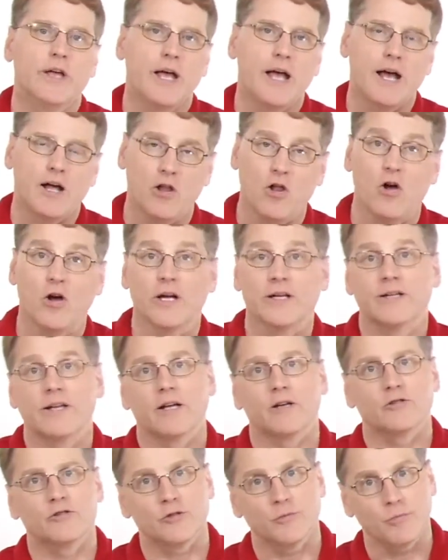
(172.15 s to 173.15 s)
how long it
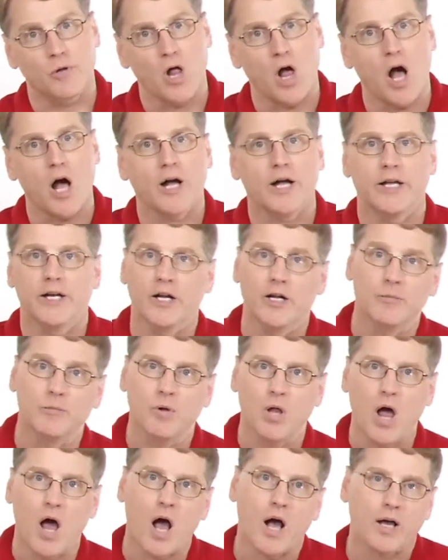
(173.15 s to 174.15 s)
takes to block and
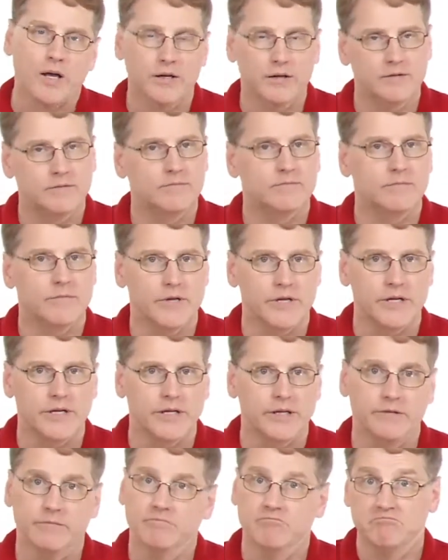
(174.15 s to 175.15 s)
unblock
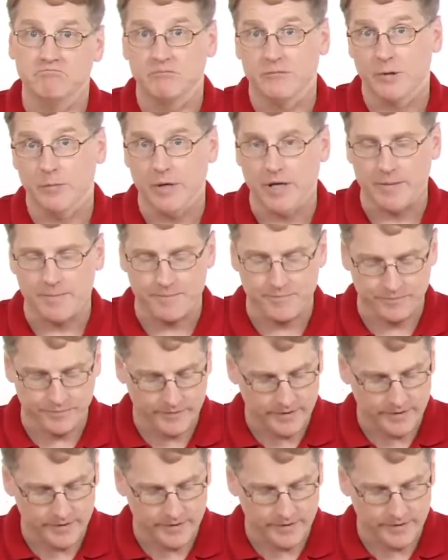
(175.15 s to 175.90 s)
the beam.